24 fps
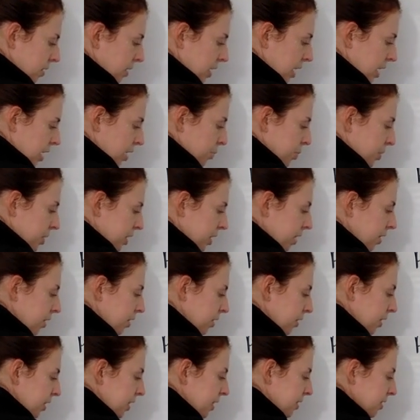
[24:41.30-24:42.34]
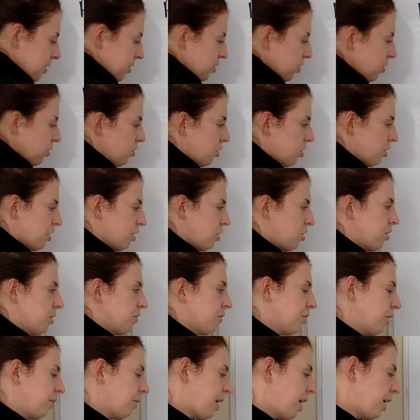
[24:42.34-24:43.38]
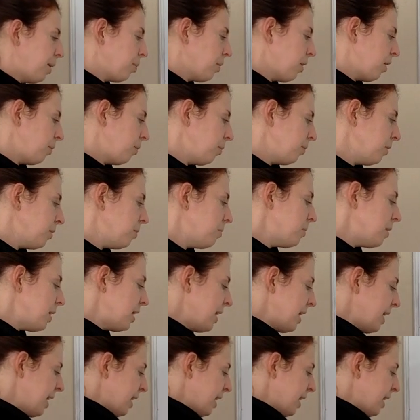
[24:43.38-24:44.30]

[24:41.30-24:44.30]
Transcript: and particularly it's a solution to the free rider problem,